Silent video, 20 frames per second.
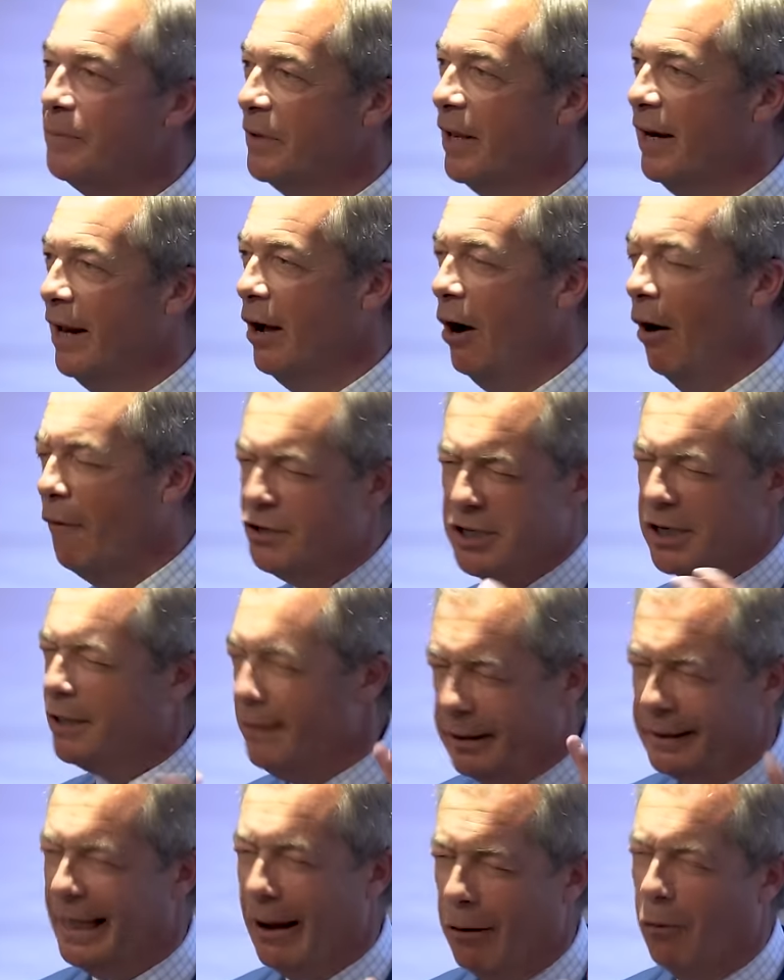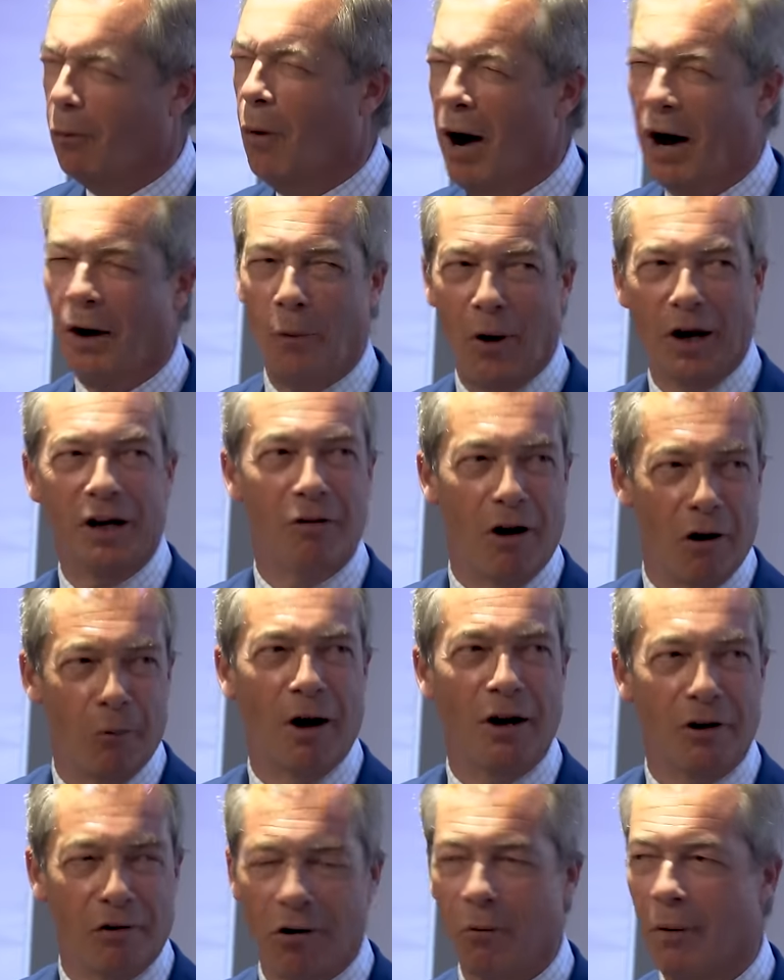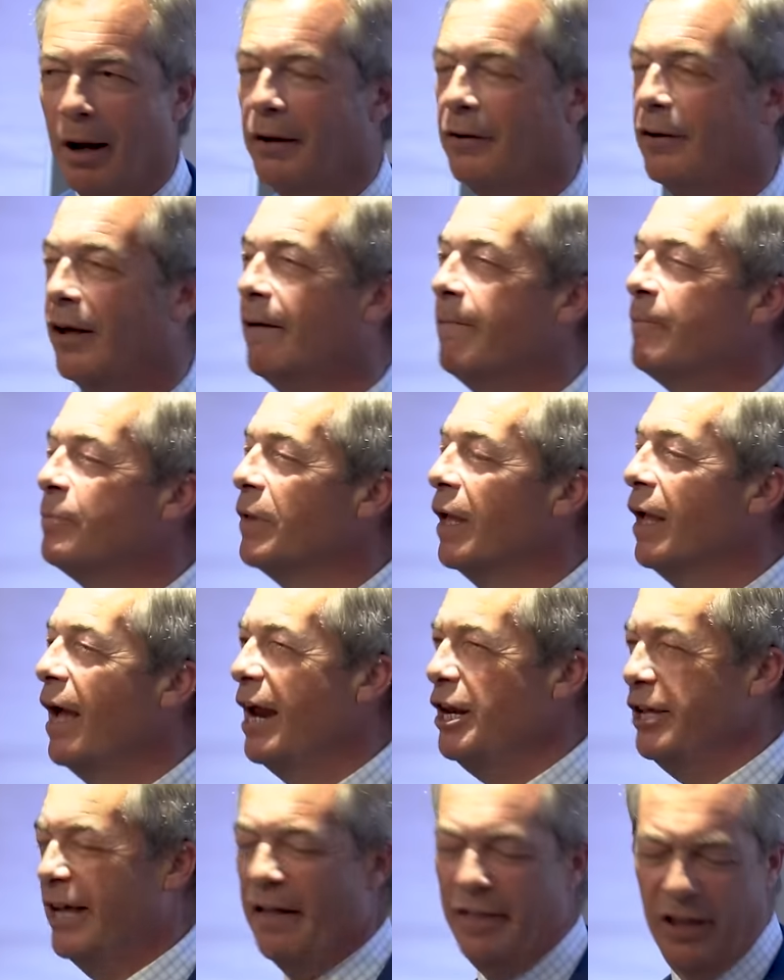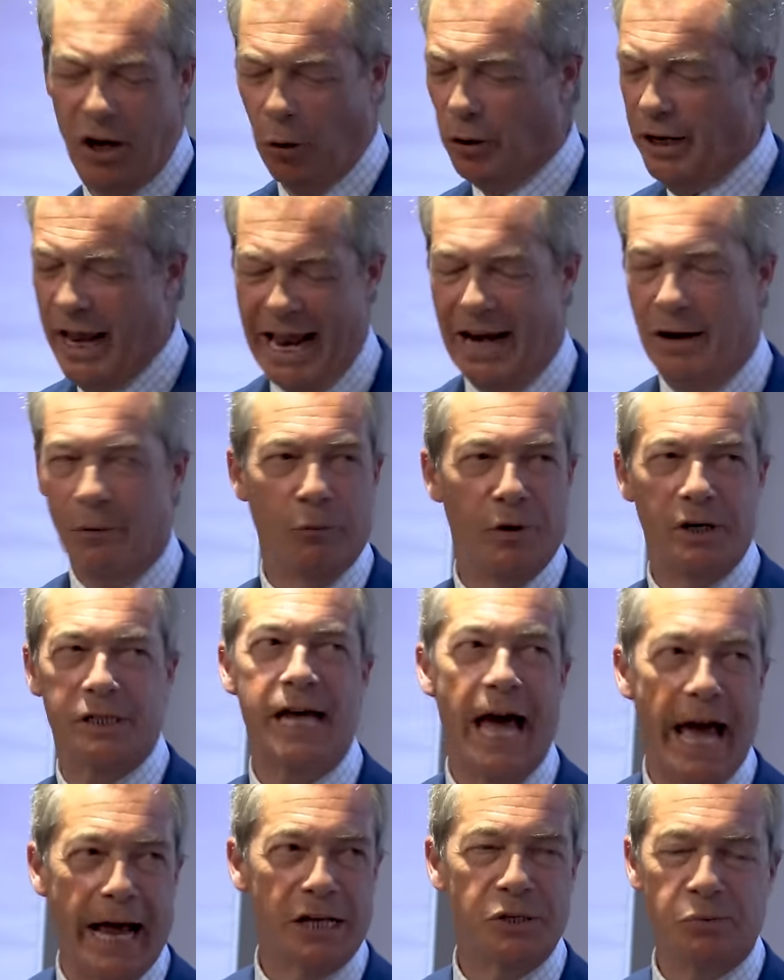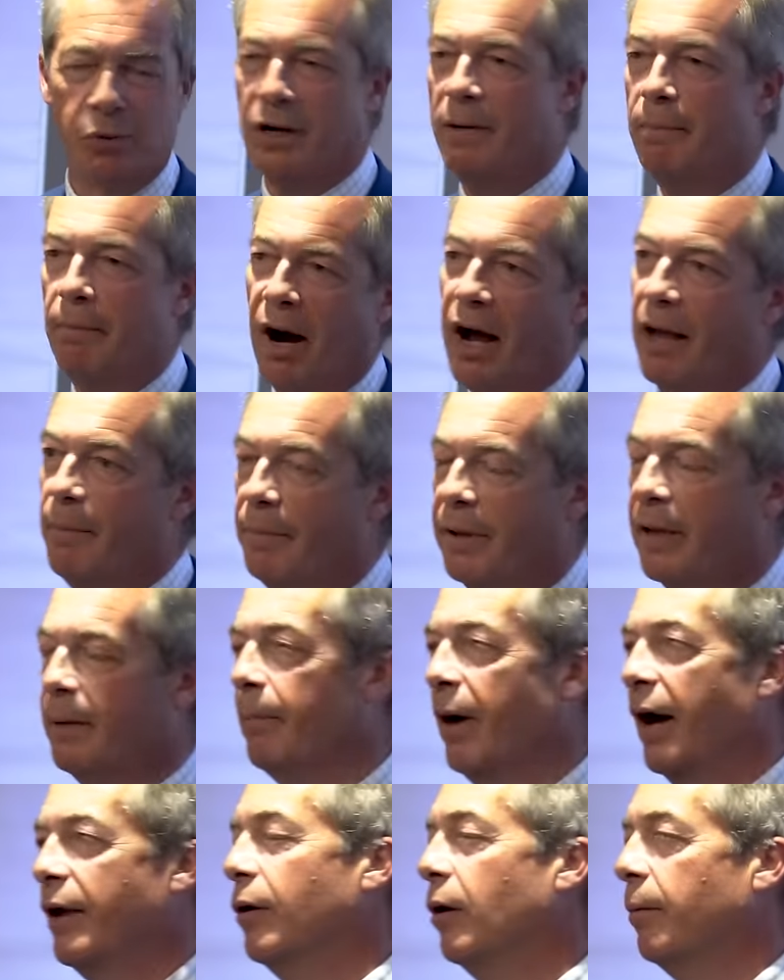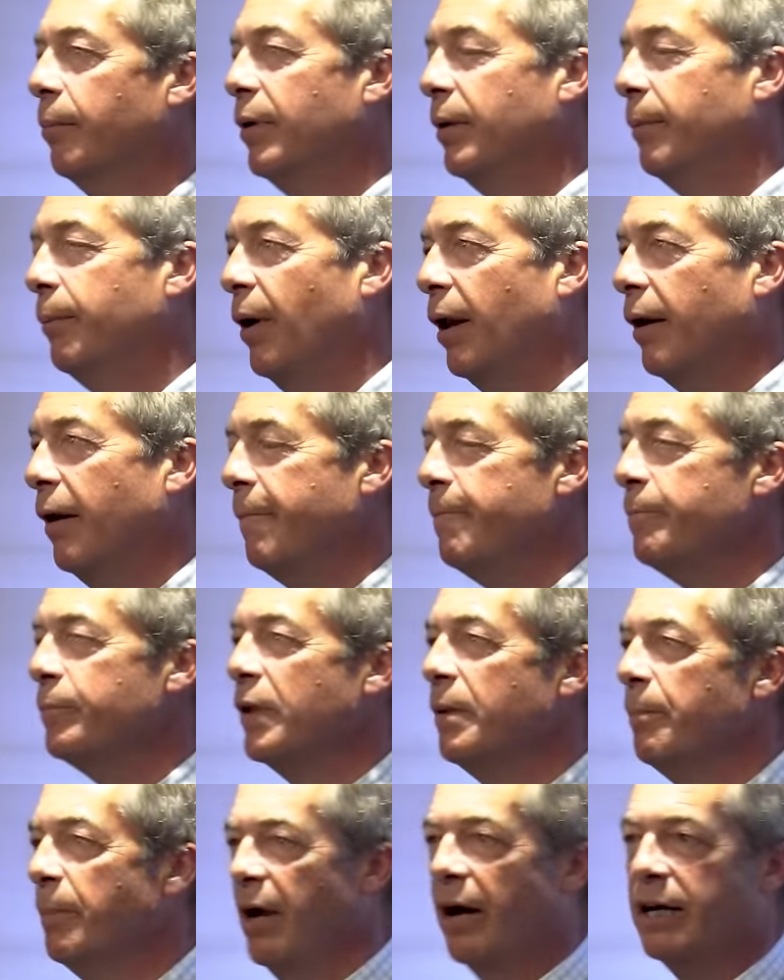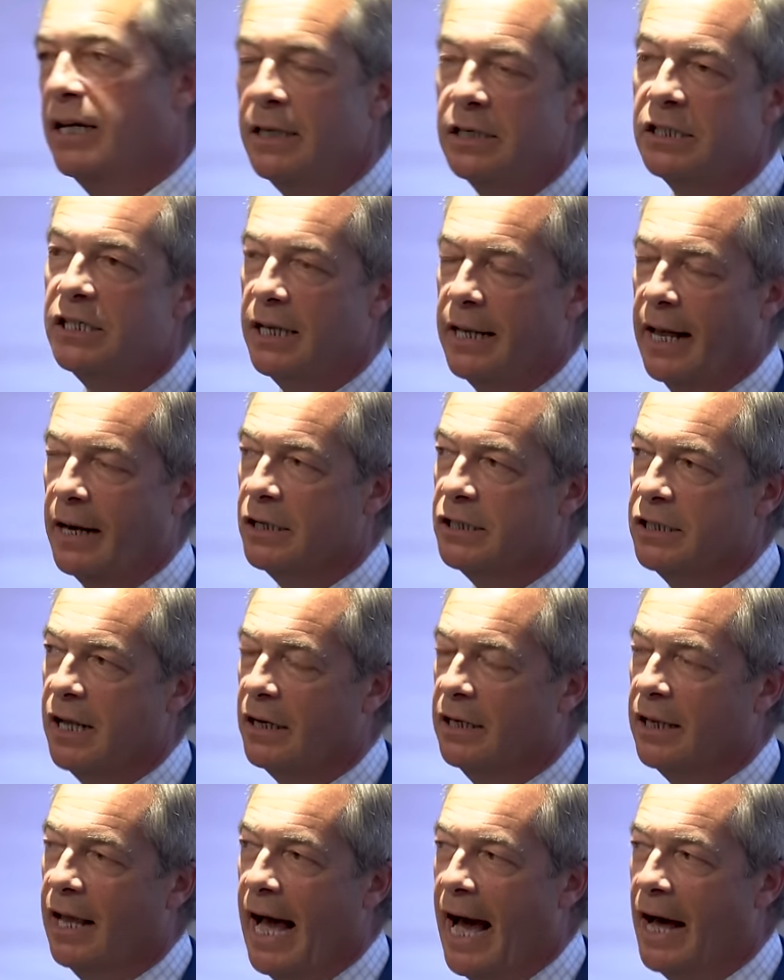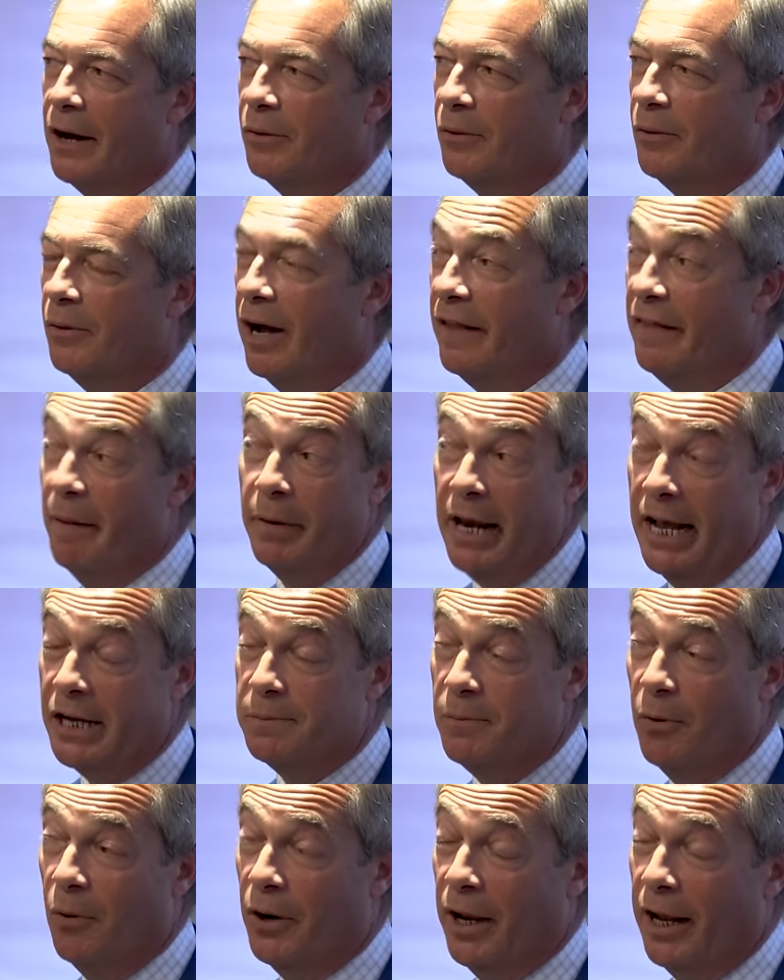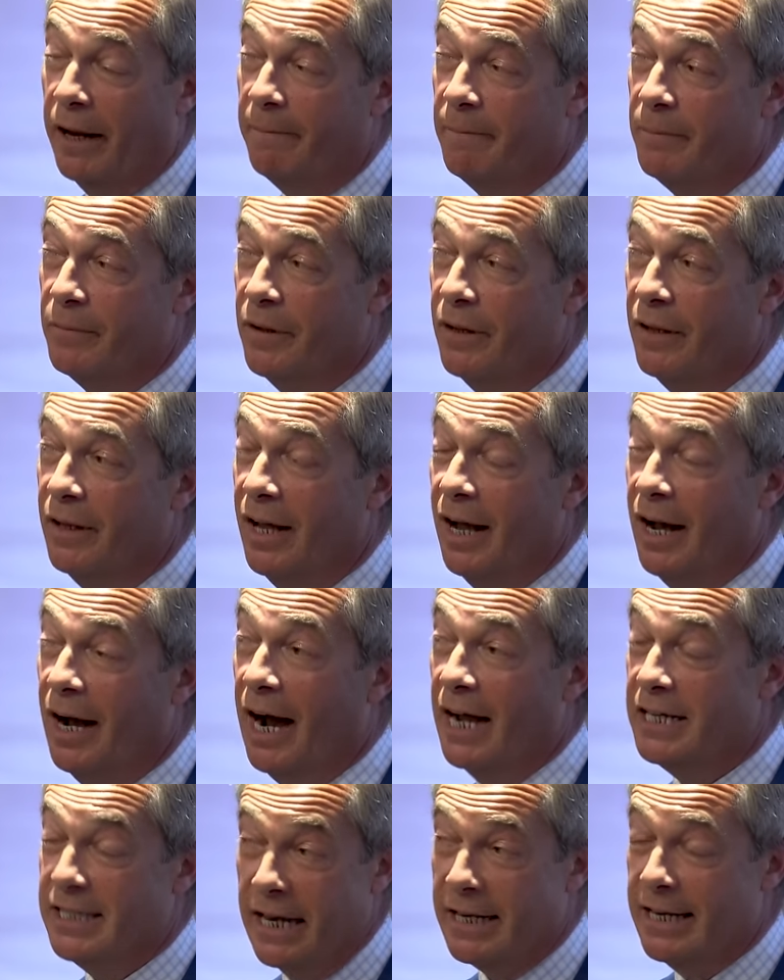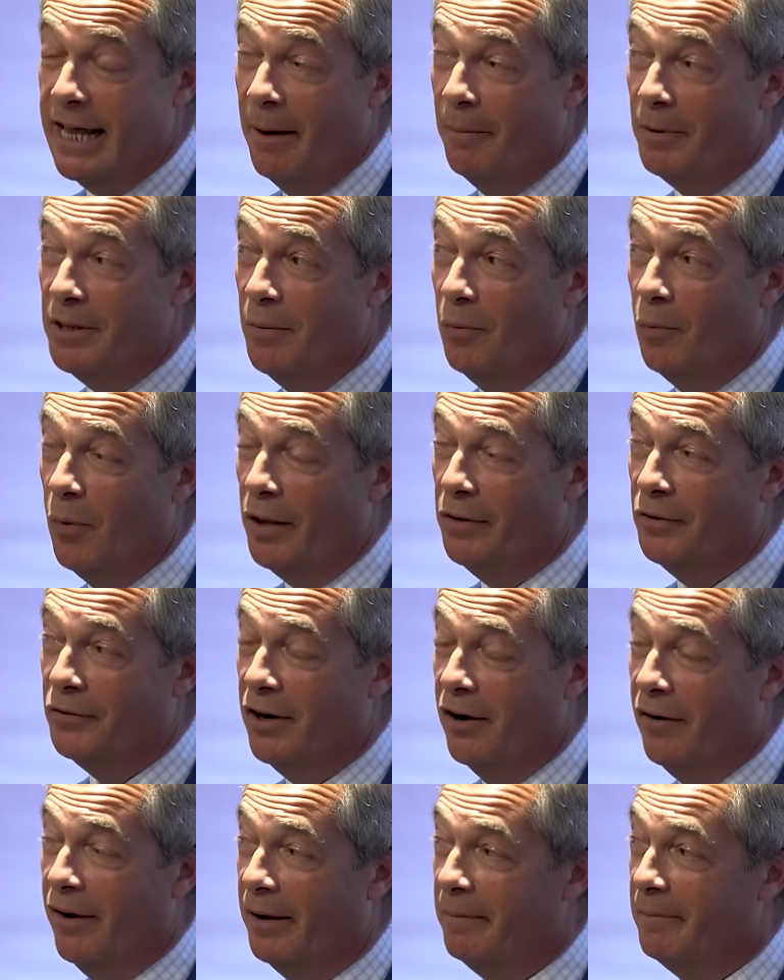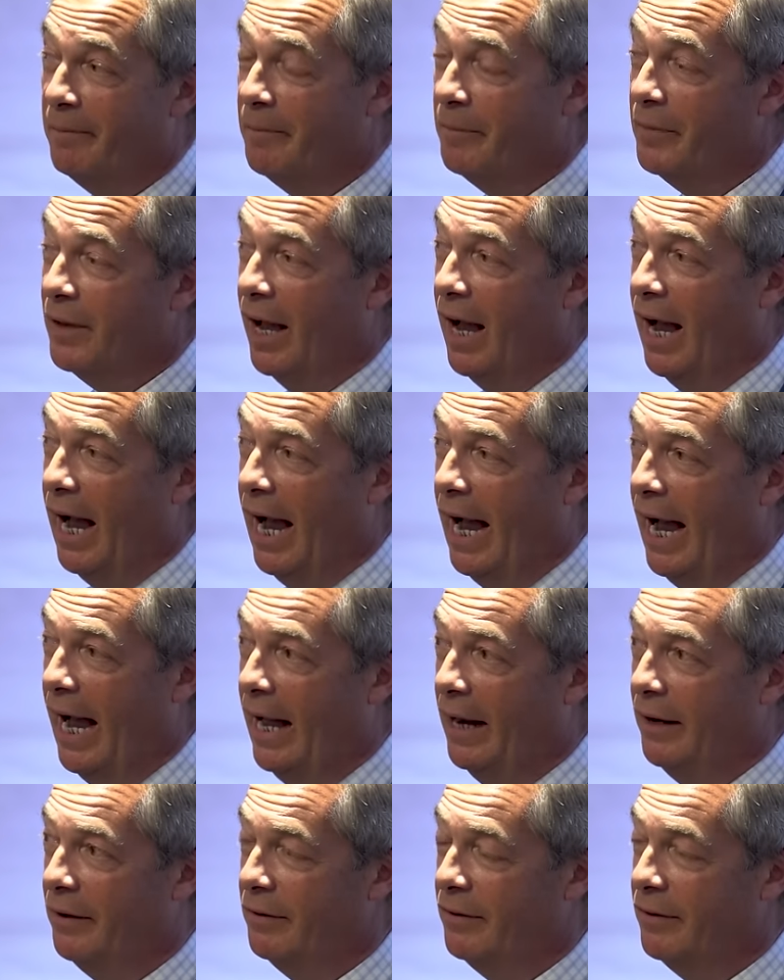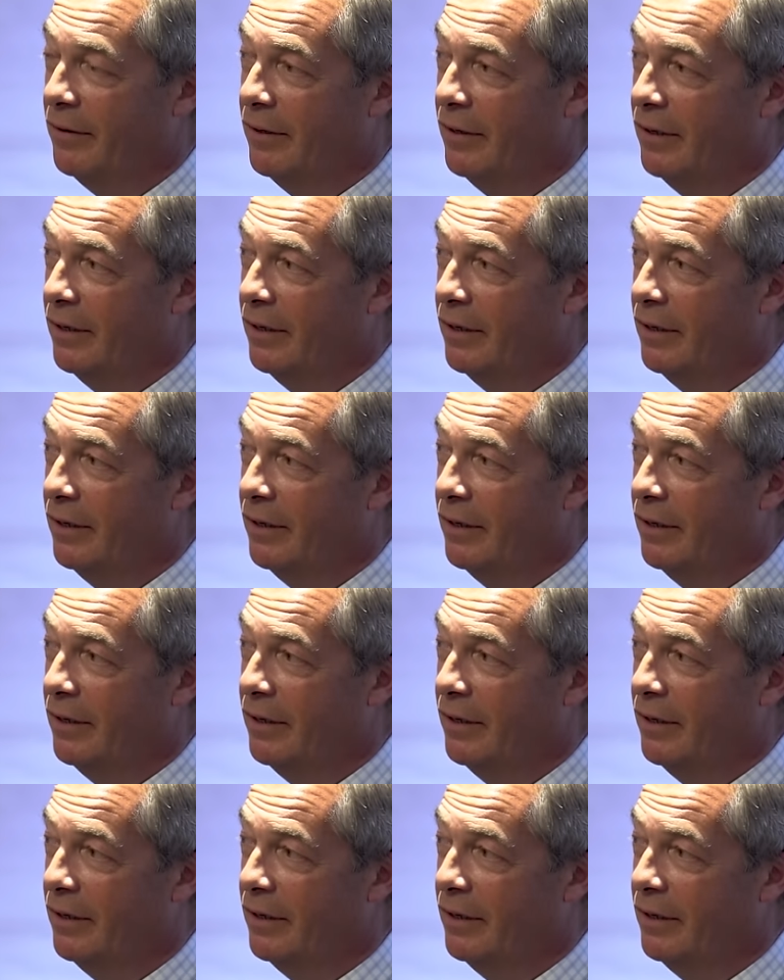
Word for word: You know, obviously you think, oh, wow, I wonder, I wonder, I wonder. And you get the odd hint with text what it might be and might not be. But, but I didn't sit down and study it at all. And then the next morning, I sat down with him and went through it. And